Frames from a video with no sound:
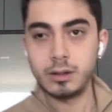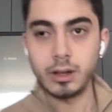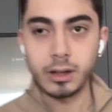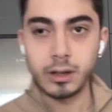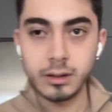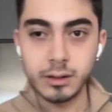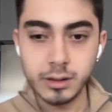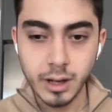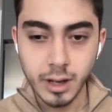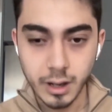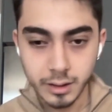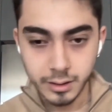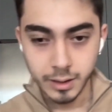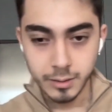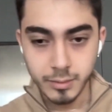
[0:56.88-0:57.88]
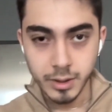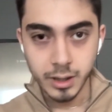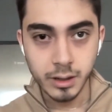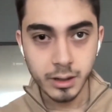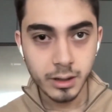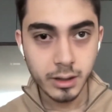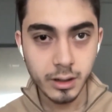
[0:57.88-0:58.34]
let
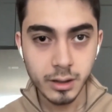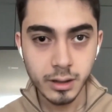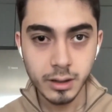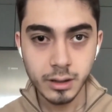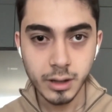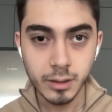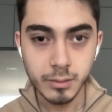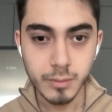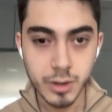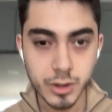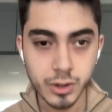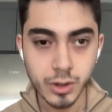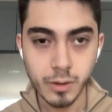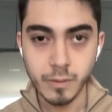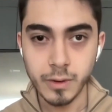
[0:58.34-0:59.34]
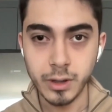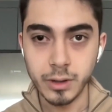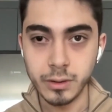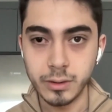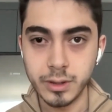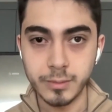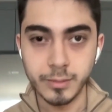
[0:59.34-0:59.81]
me show
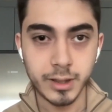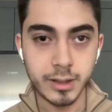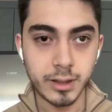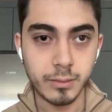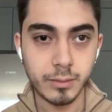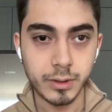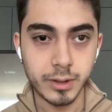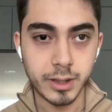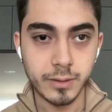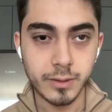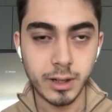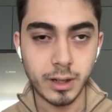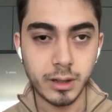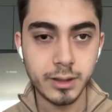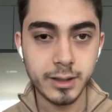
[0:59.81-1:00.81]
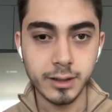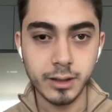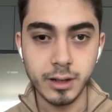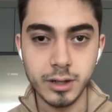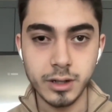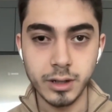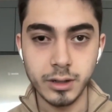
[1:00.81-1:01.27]
you some examples as well.
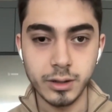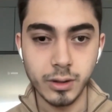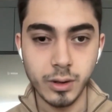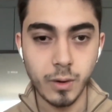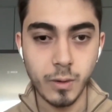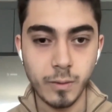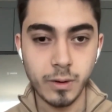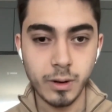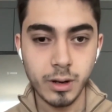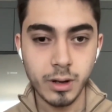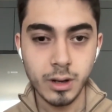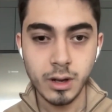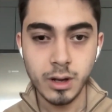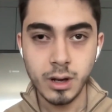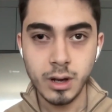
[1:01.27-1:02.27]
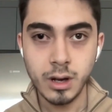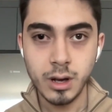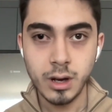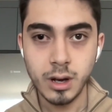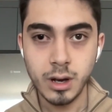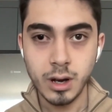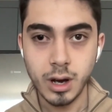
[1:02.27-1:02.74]
Screenshots of
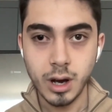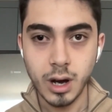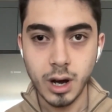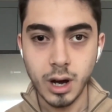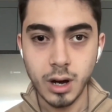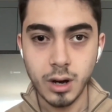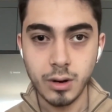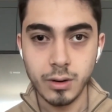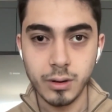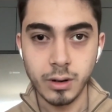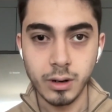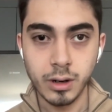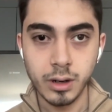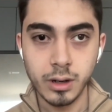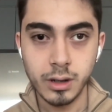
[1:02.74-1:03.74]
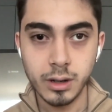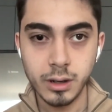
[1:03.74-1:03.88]
our